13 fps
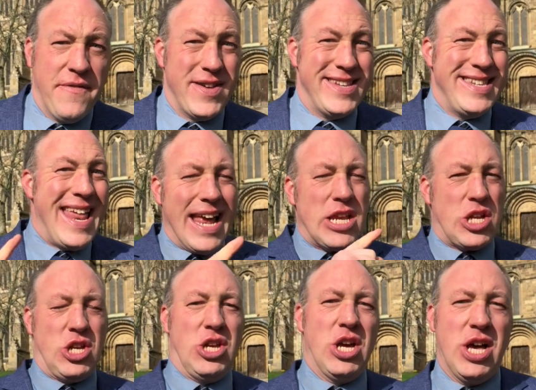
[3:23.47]
for
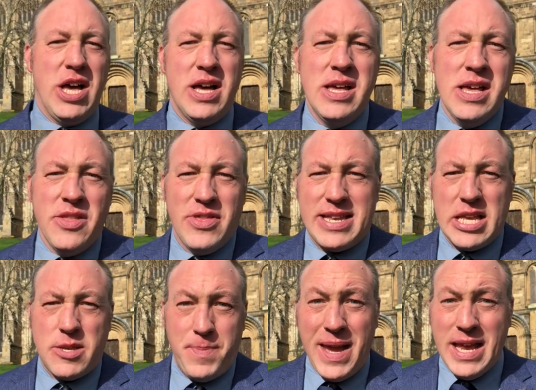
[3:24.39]
next year that
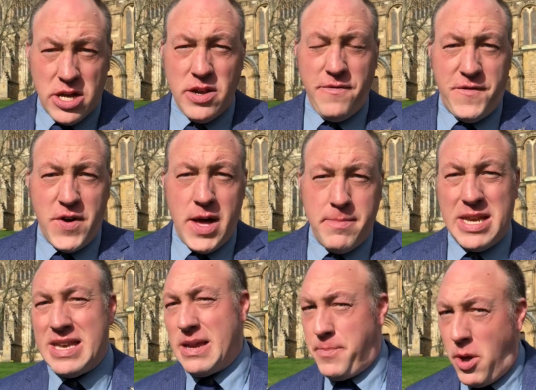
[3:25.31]
has been
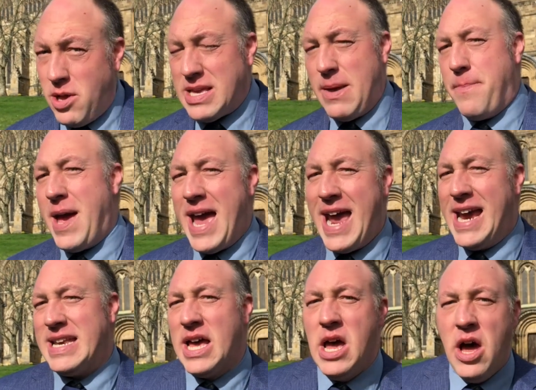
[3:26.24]
confirmed, deposit paid